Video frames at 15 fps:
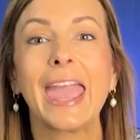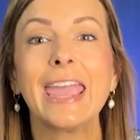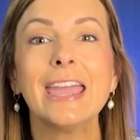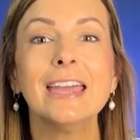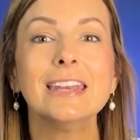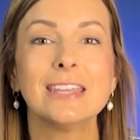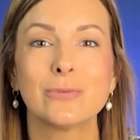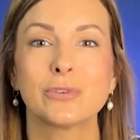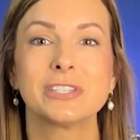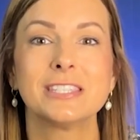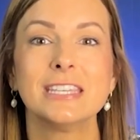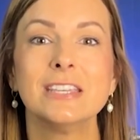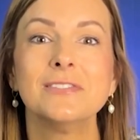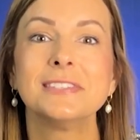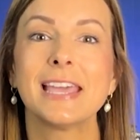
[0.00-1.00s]
and it
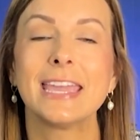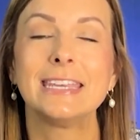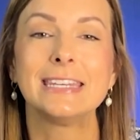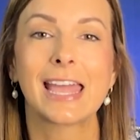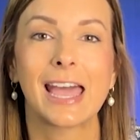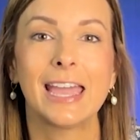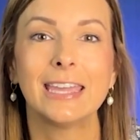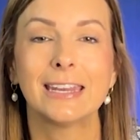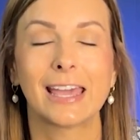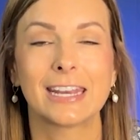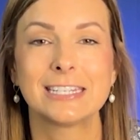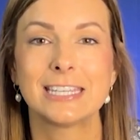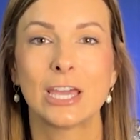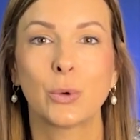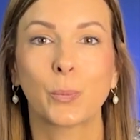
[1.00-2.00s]
receives a nine out
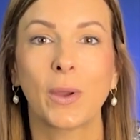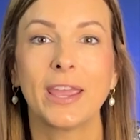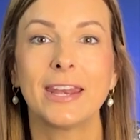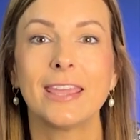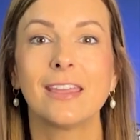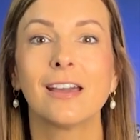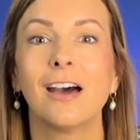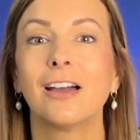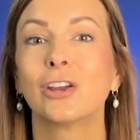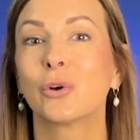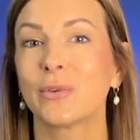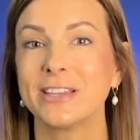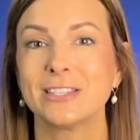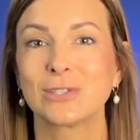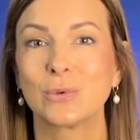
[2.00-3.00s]
of ten rating on
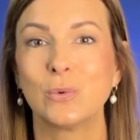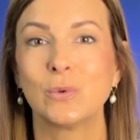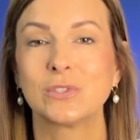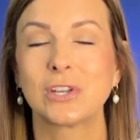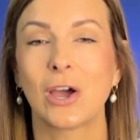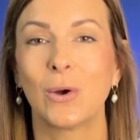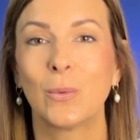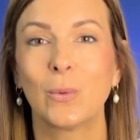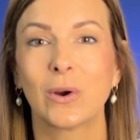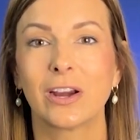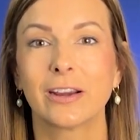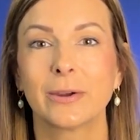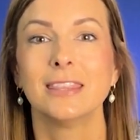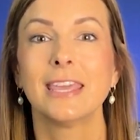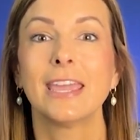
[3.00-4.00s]
great schools dot
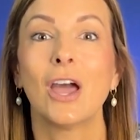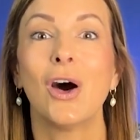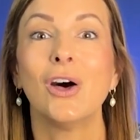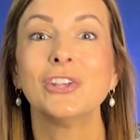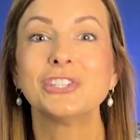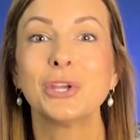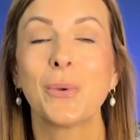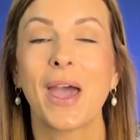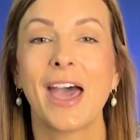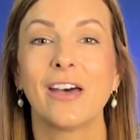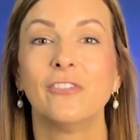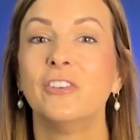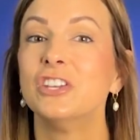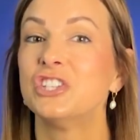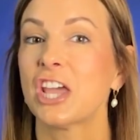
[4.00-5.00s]
org. They also
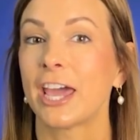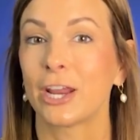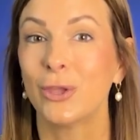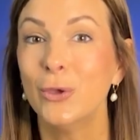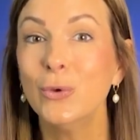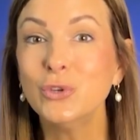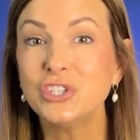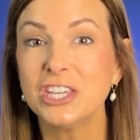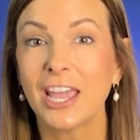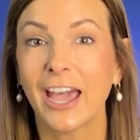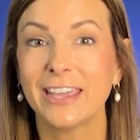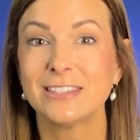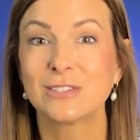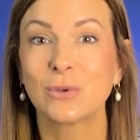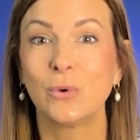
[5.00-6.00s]
have Chattahoochee
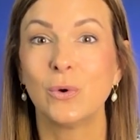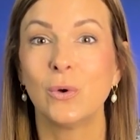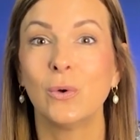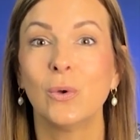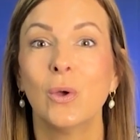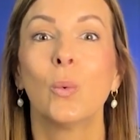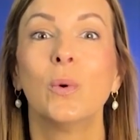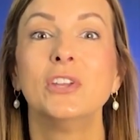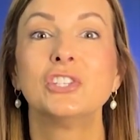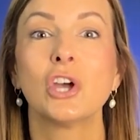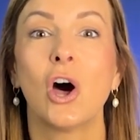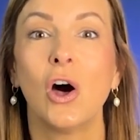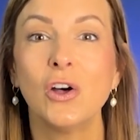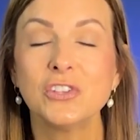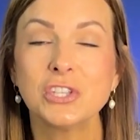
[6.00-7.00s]
High School, which
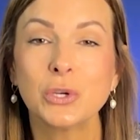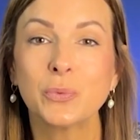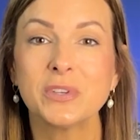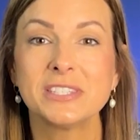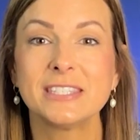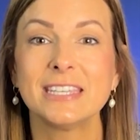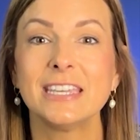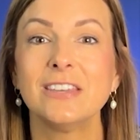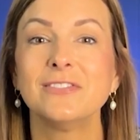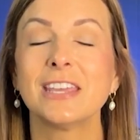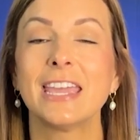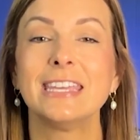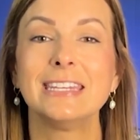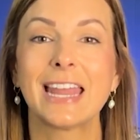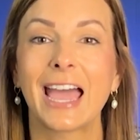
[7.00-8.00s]
also received
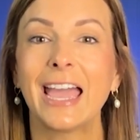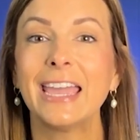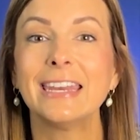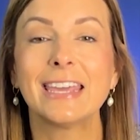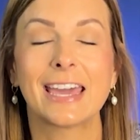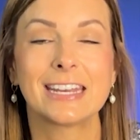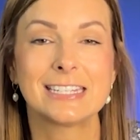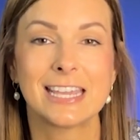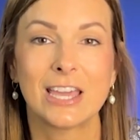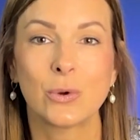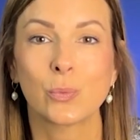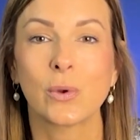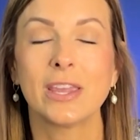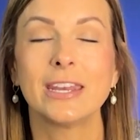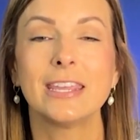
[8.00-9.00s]
a nine out of ten
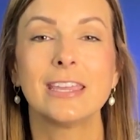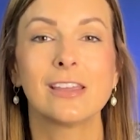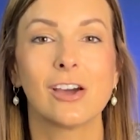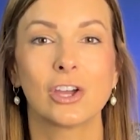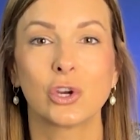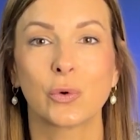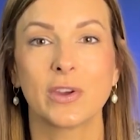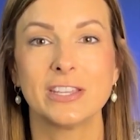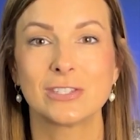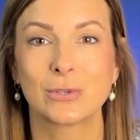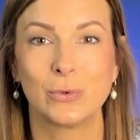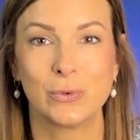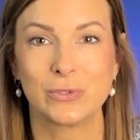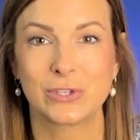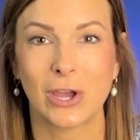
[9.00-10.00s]
rating on great
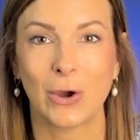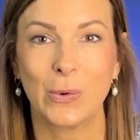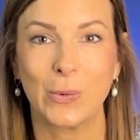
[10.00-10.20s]
schools dot